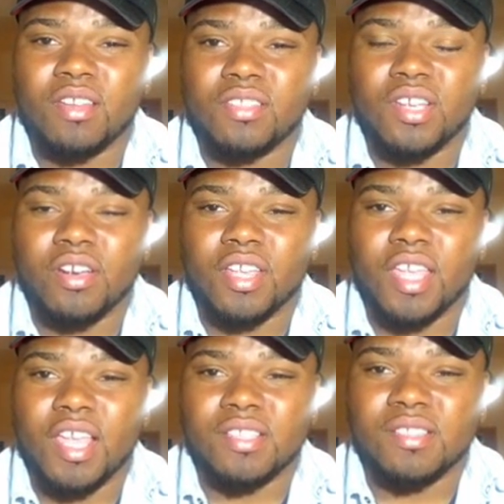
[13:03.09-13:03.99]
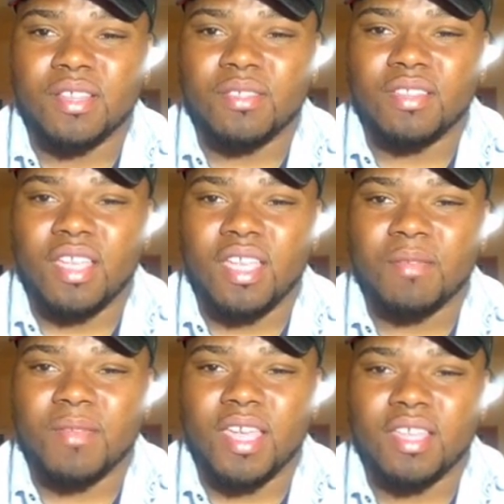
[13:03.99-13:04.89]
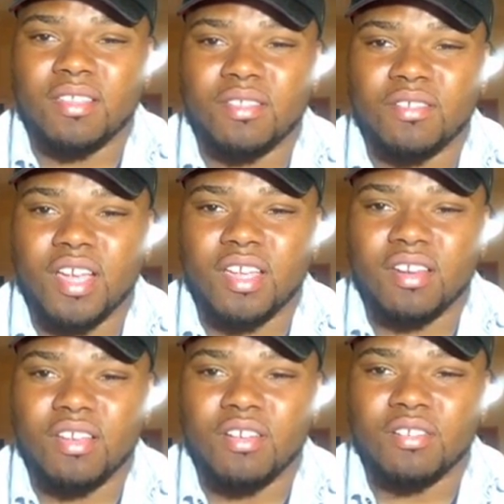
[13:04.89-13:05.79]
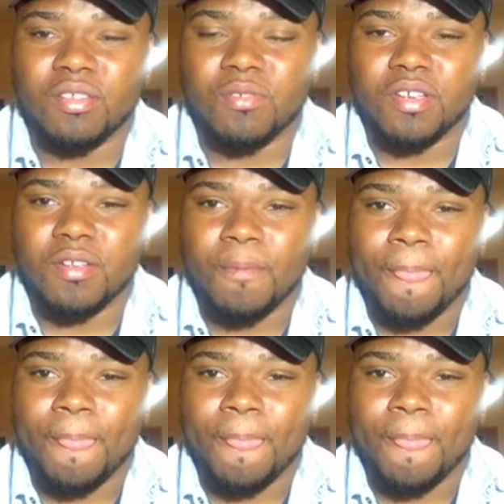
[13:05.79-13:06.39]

a target has nothing to aim at. They're not going to go anywhere.